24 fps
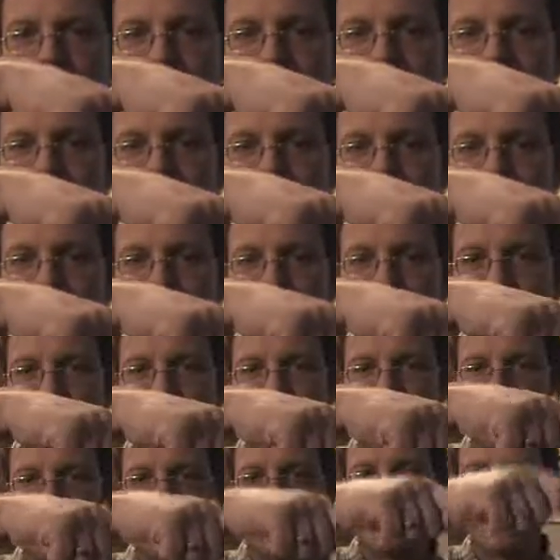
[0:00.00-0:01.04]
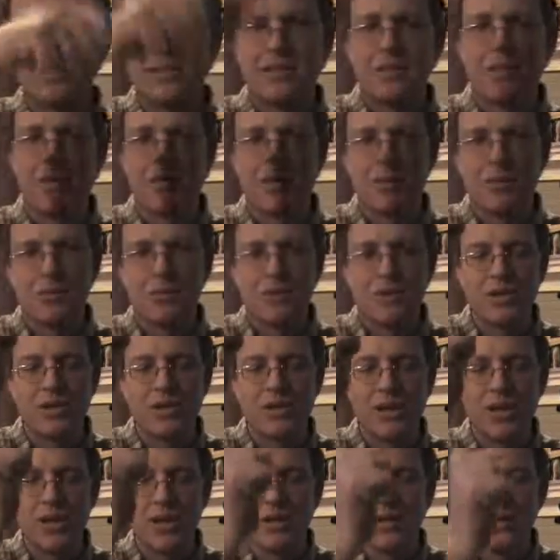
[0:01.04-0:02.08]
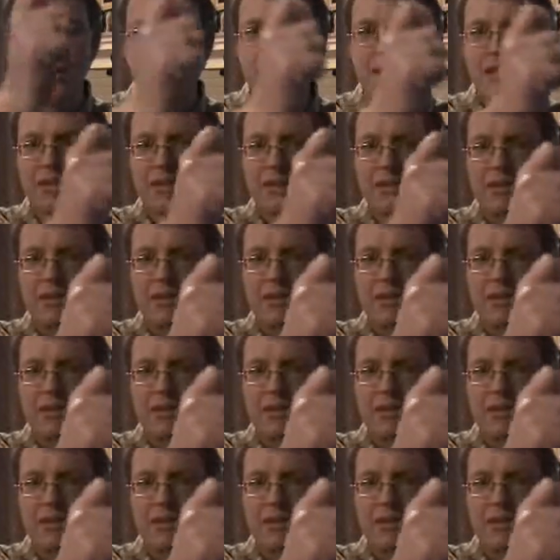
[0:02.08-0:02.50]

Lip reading: leave the fence when you get